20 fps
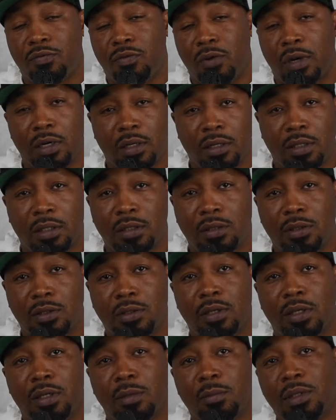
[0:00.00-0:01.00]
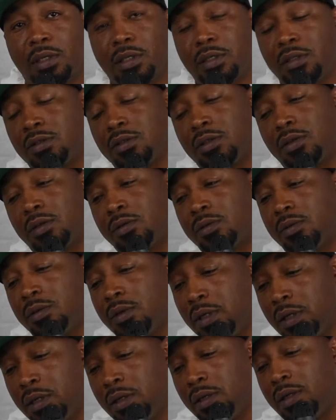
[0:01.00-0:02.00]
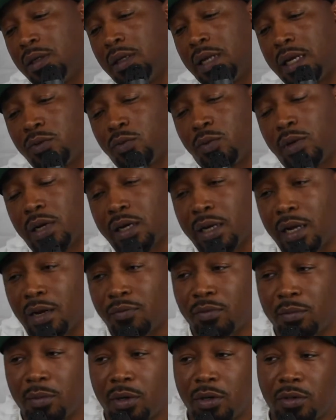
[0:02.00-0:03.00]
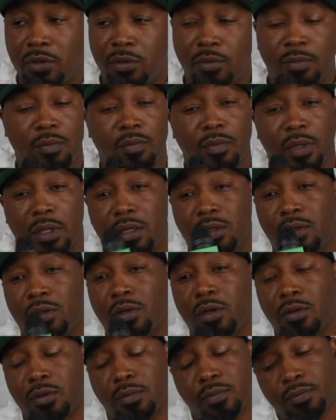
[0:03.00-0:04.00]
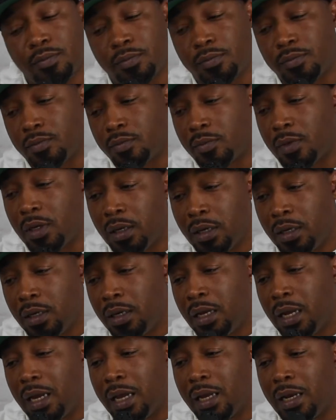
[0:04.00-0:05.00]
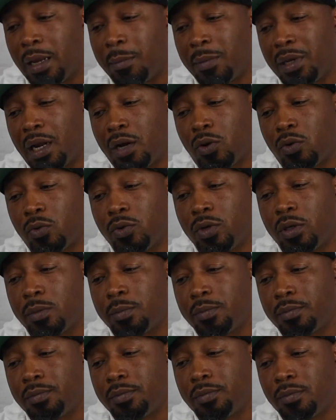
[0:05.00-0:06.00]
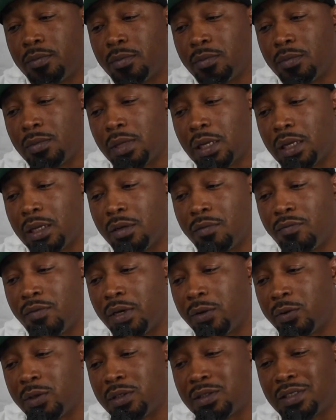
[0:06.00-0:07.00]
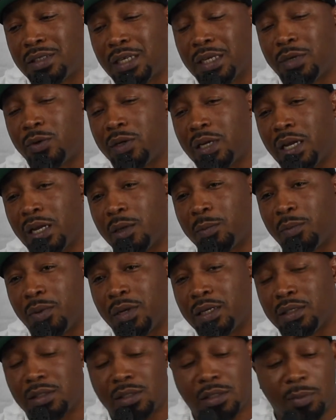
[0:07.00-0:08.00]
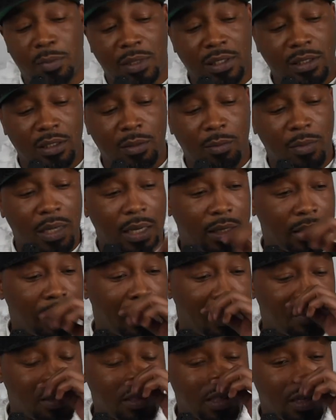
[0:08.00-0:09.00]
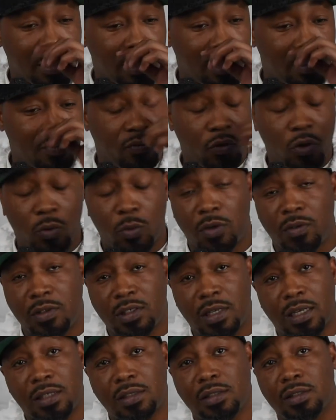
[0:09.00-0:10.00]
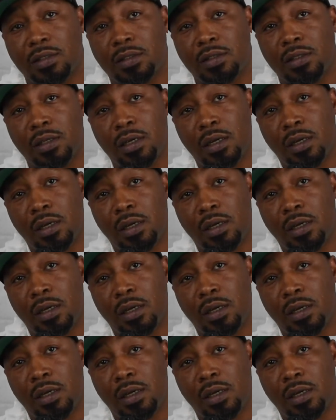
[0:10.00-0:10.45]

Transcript: Franklin. You know what I mean? So that's what I got from her. And I mean, I grew up in a very segregated place, especially back in that time, Fort Worth, Texas.